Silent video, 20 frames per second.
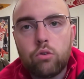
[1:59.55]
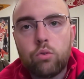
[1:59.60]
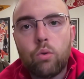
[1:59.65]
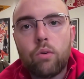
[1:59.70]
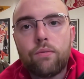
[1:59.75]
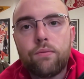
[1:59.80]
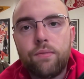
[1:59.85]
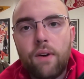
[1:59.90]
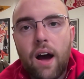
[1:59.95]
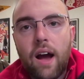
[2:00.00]
who
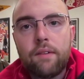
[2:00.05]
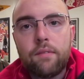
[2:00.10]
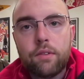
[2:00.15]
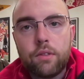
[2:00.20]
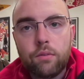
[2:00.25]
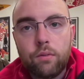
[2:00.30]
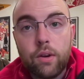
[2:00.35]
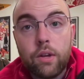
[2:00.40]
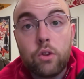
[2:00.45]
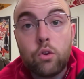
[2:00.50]
at
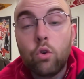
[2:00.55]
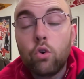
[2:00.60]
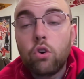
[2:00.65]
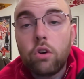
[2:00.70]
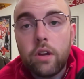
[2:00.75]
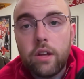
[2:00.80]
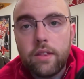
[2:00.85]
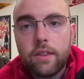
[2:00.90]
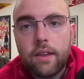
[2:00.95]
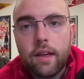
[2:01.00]
5-3 do
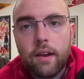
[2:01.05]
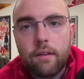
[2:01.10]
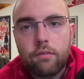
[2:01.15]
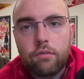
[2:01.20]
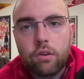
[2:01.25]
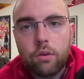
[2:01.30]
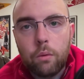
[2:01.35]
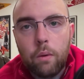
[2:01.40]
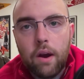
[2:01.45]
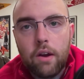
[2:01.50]
lead the
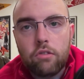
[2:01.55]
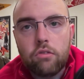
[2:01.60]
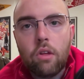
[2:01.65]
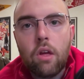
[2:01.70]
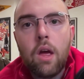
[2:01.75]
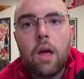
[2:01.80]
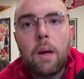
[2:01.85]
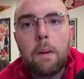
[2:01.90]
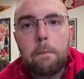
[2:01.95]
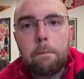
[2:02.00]
NFC West
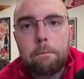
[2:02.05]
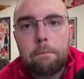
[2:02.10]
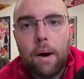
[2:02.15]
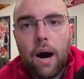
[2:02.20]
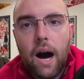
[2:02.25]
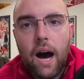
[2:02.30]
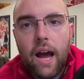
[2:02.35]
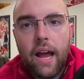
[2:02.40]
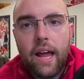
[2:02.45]
by